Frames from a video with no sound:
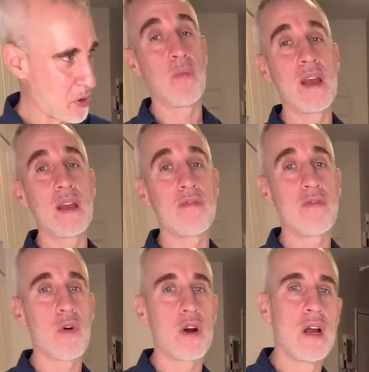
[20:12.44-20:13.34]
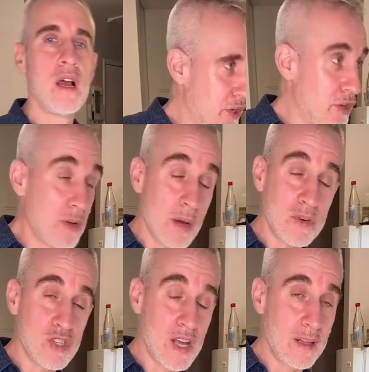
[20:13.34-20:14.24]
I'm waiting for the
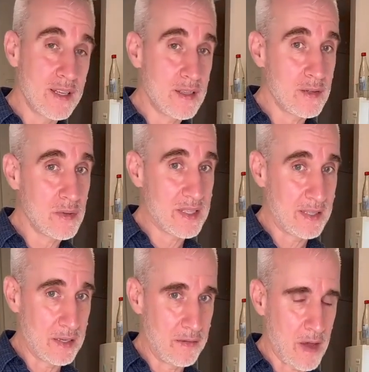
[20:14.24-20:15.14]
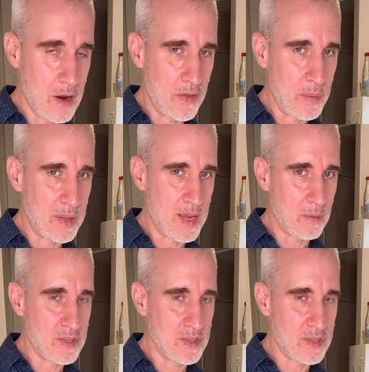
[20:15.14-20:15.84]
cucumber jelly to solidify on the plate,